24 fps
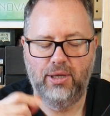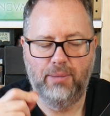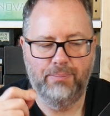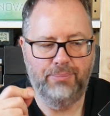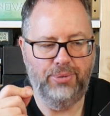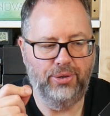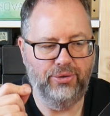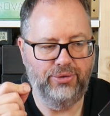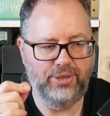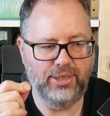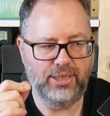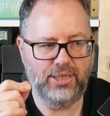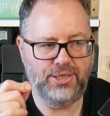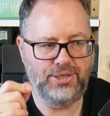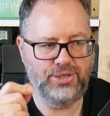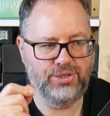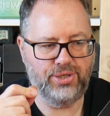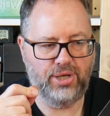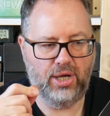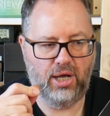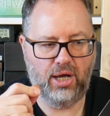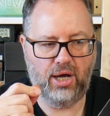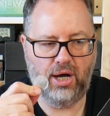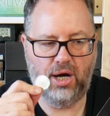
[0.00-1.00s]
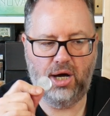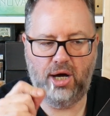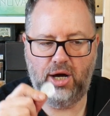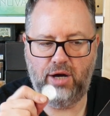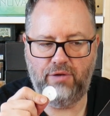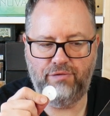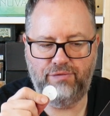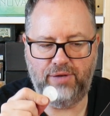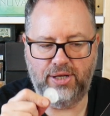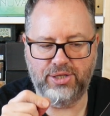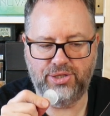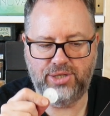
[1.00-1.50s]
But these are
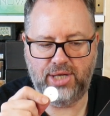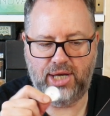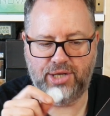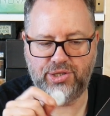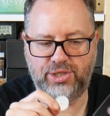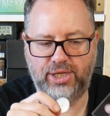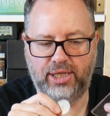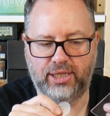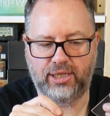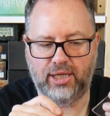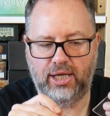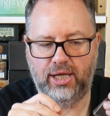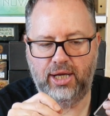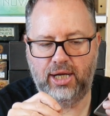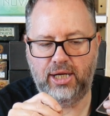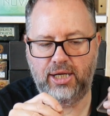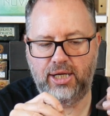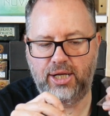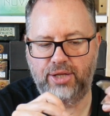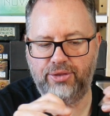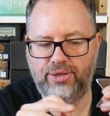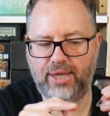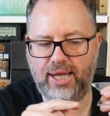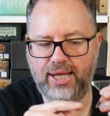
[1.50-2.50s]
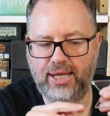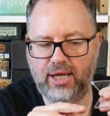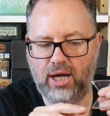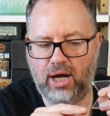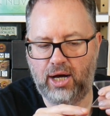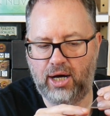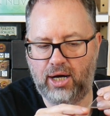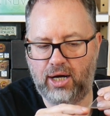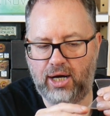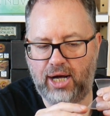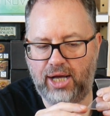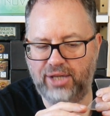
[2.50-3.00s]
fantastic. They
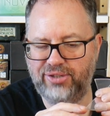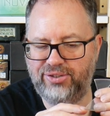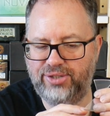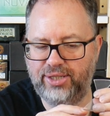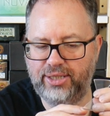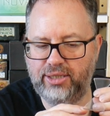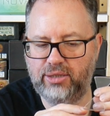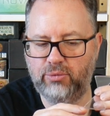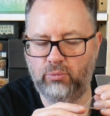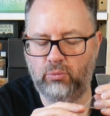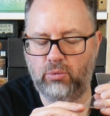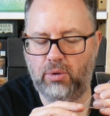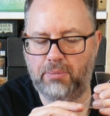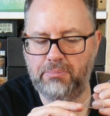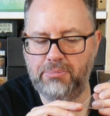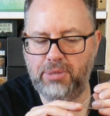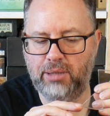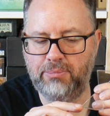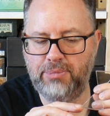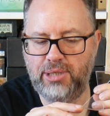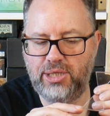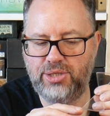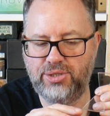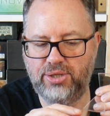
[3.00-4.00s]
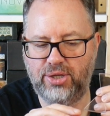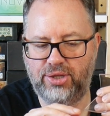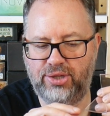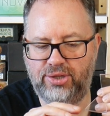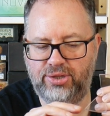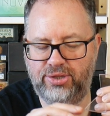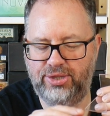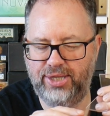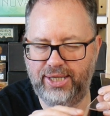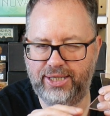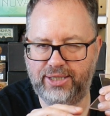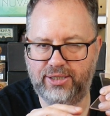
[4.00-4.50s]
are, I think, 1mm
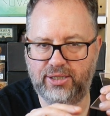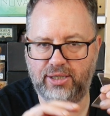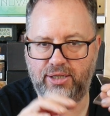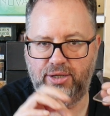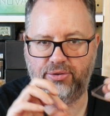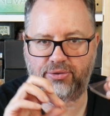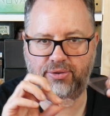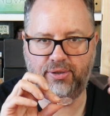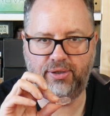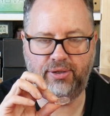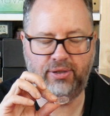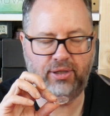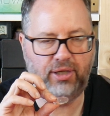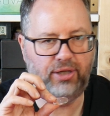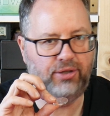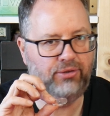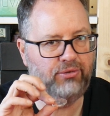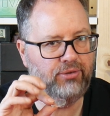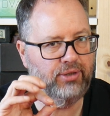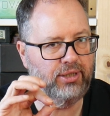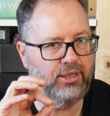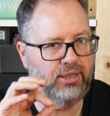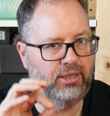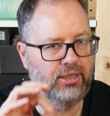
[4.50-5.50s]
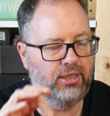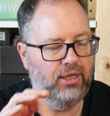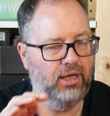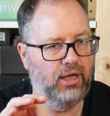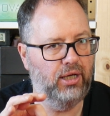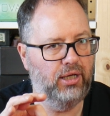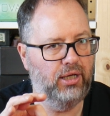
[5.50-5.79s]
thicker than the